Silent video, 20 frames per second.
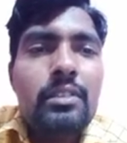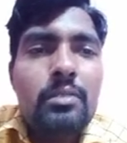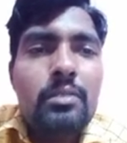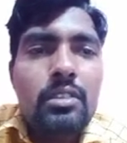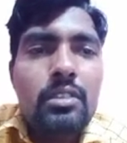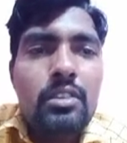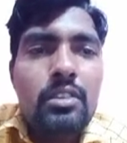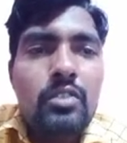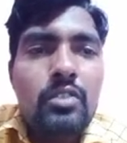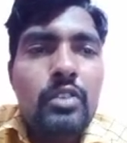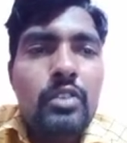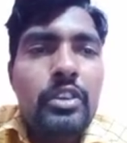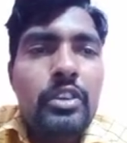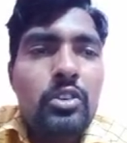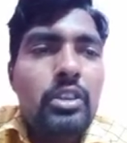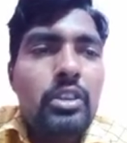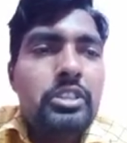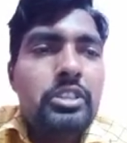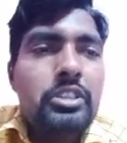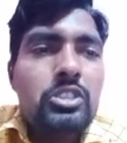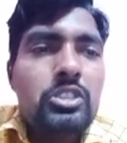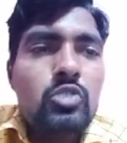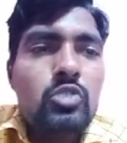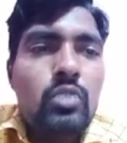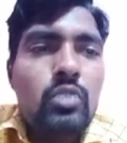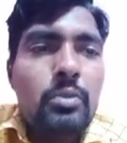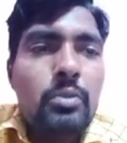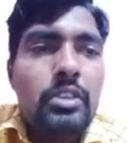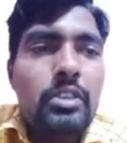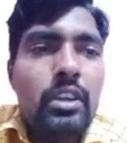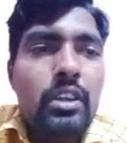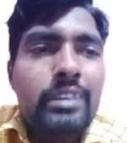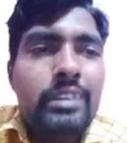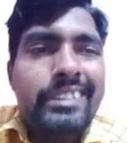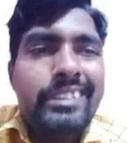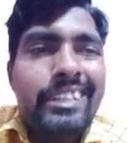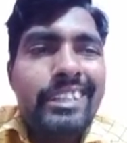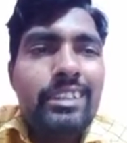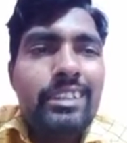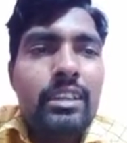wave undulations will be there
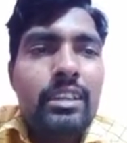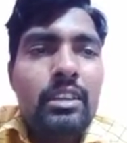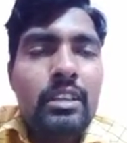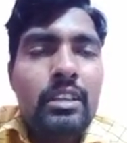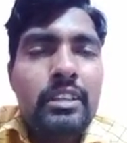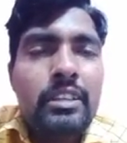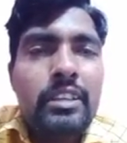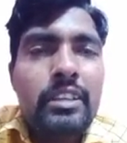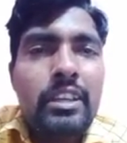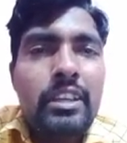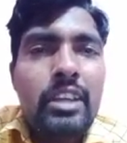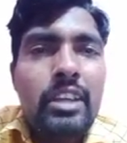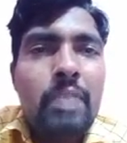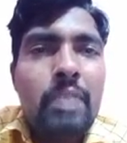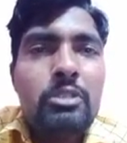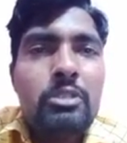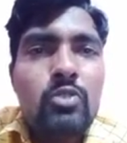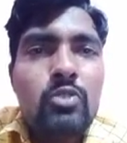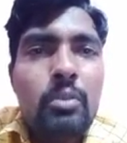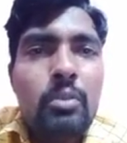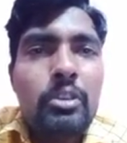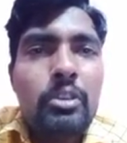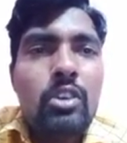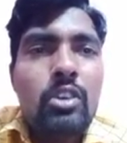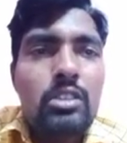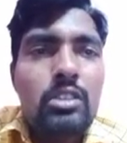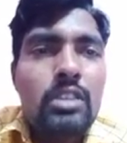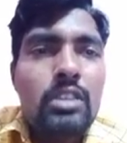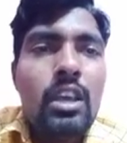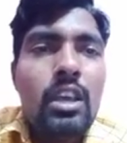until the entire damage will be caused.